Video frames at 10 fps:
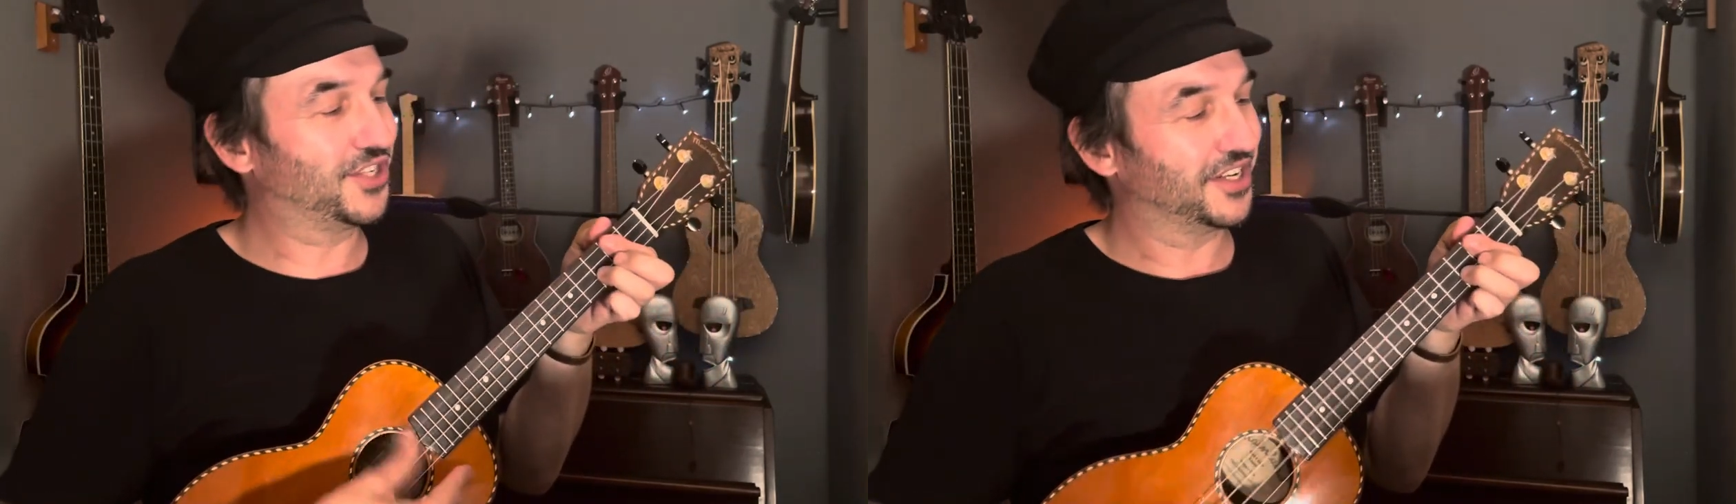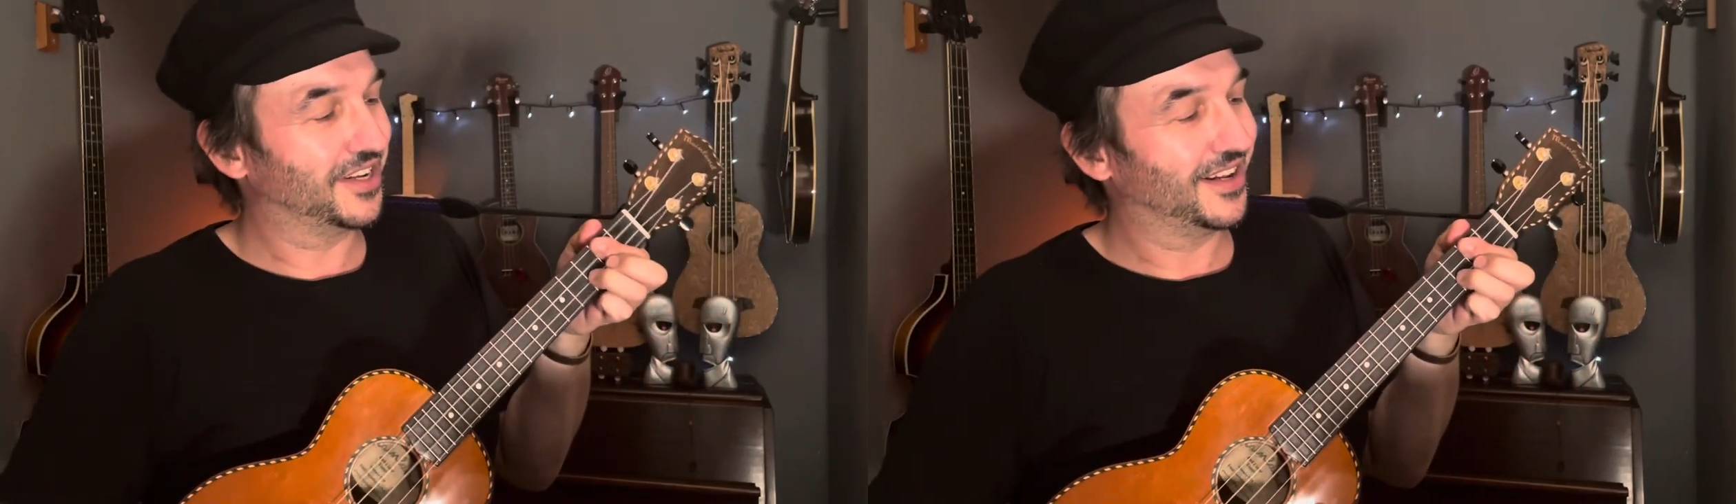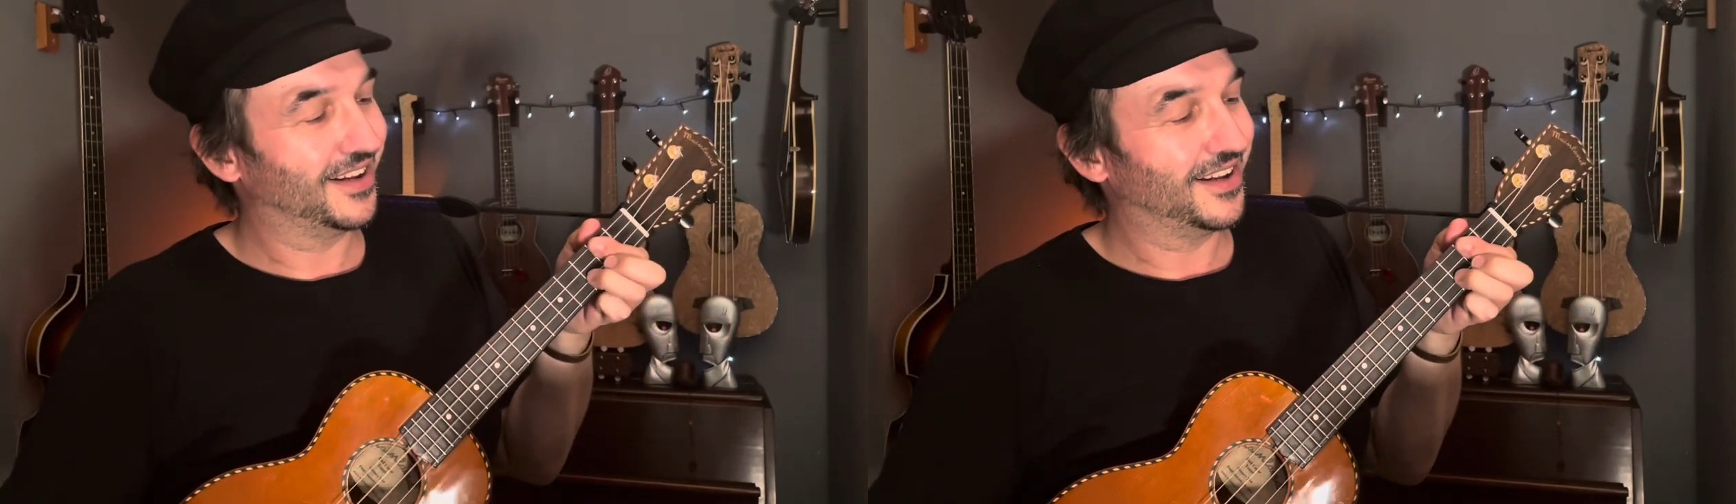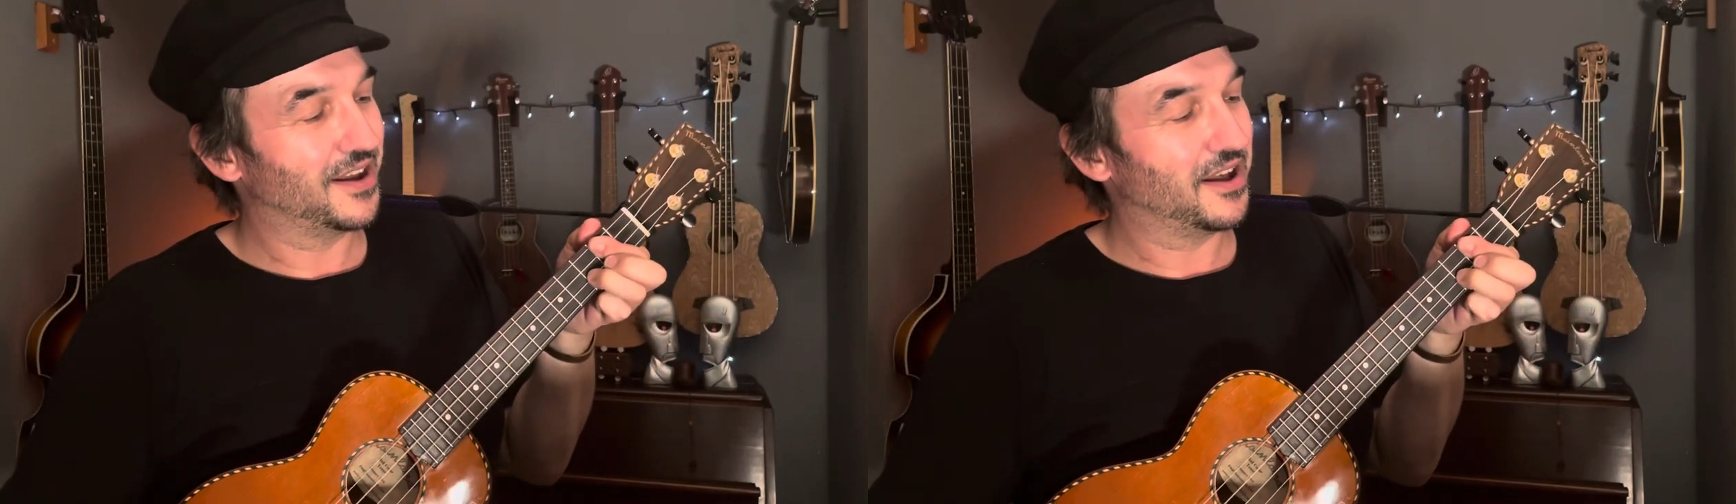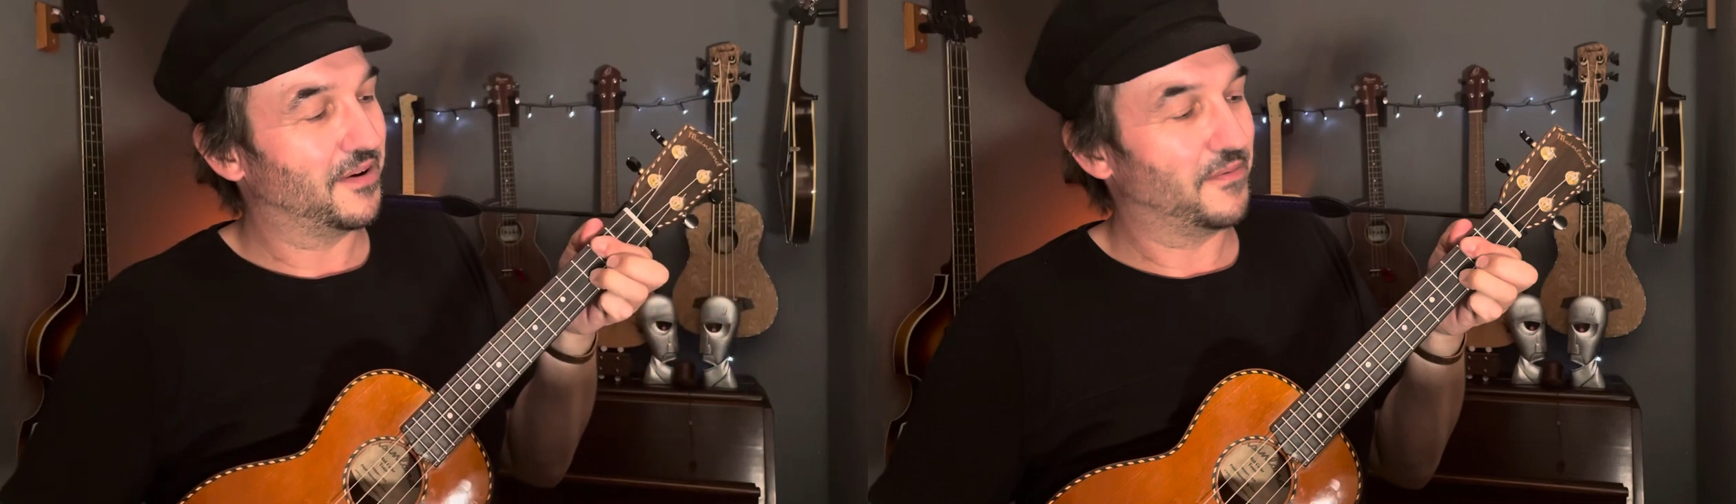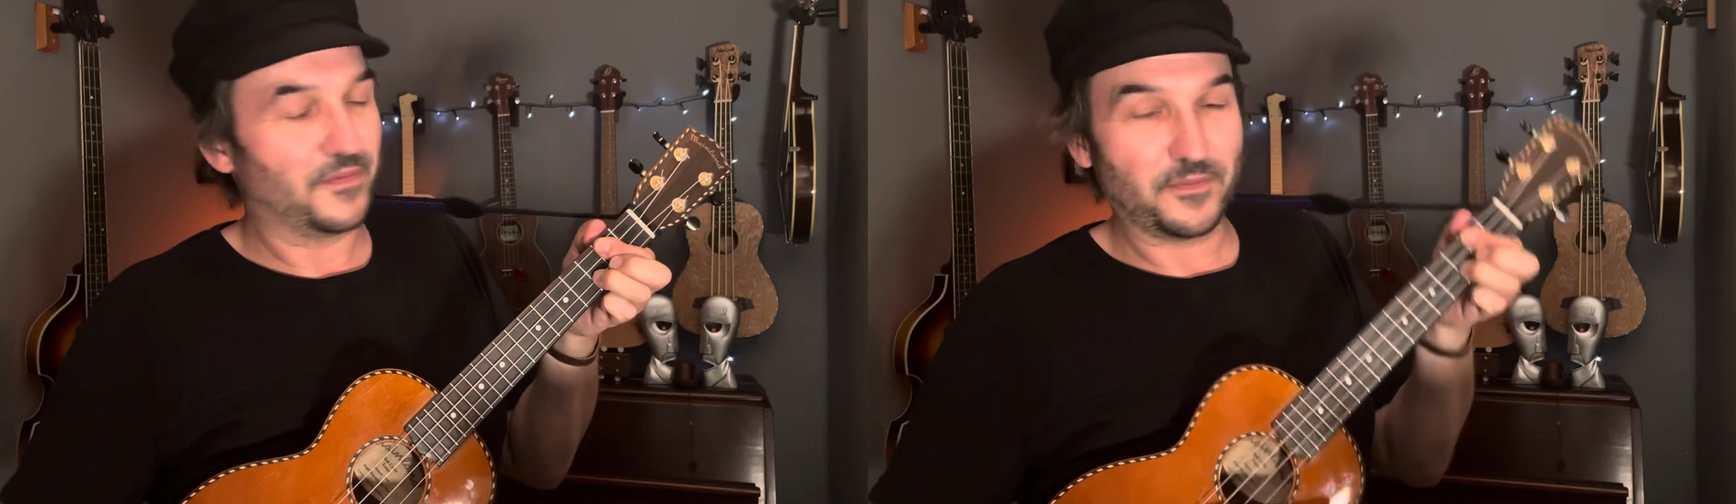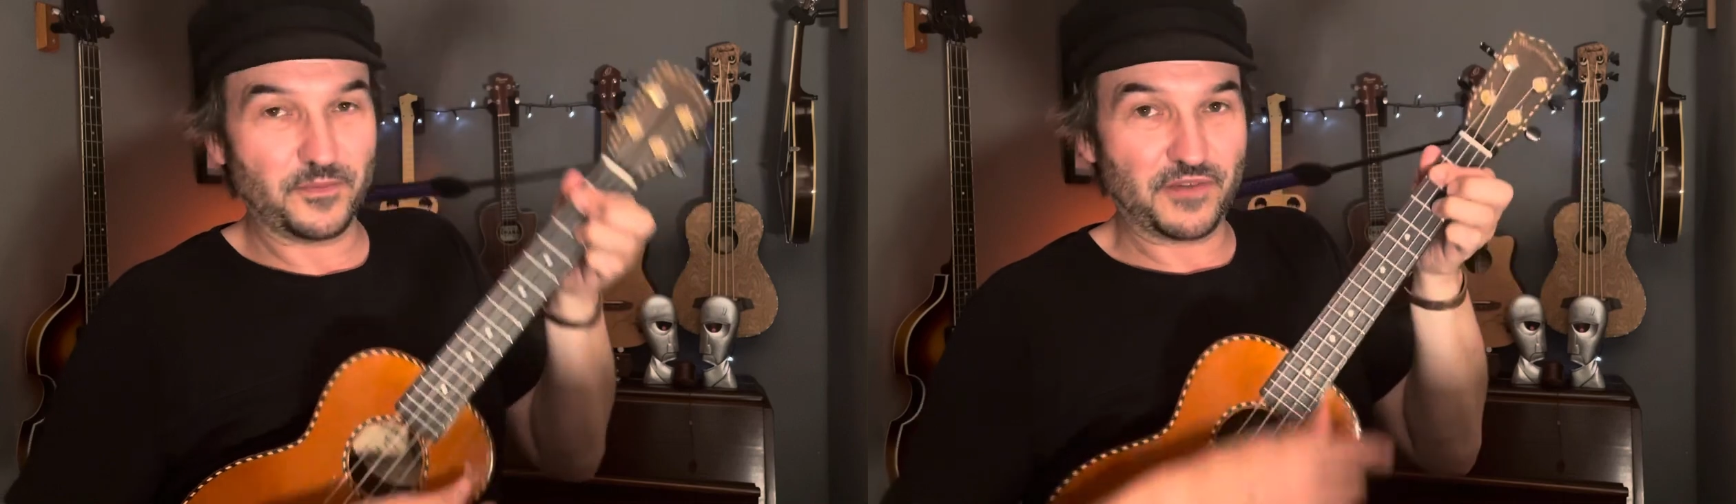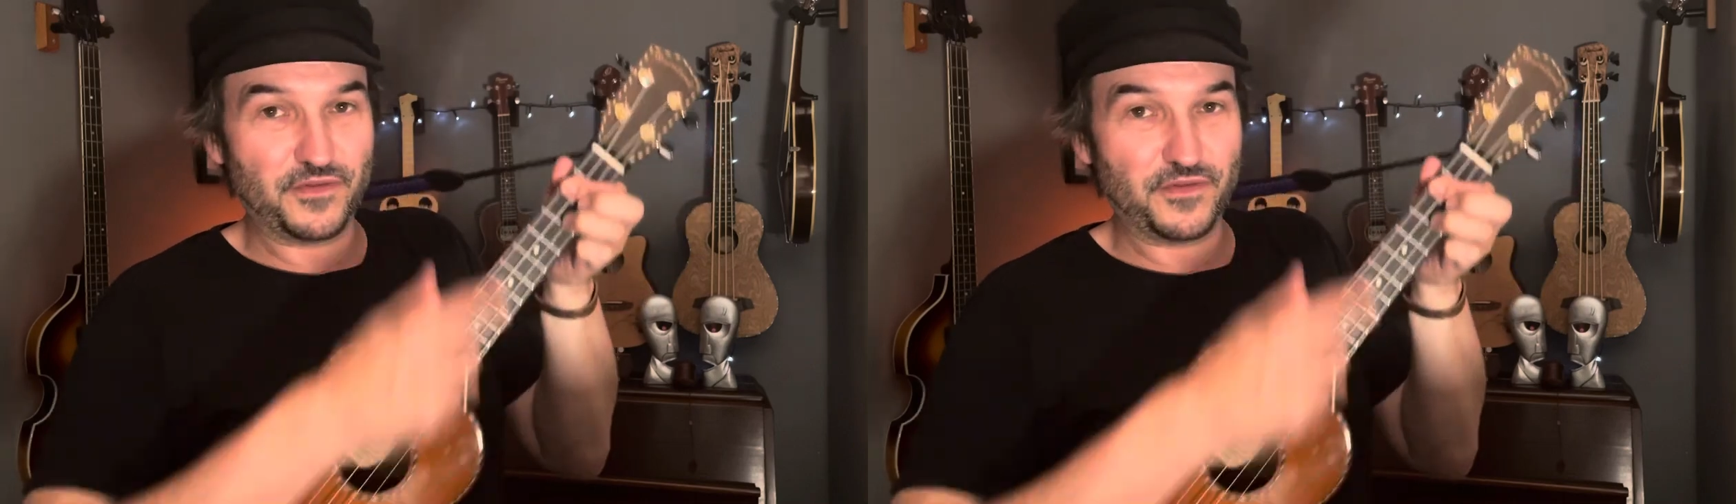my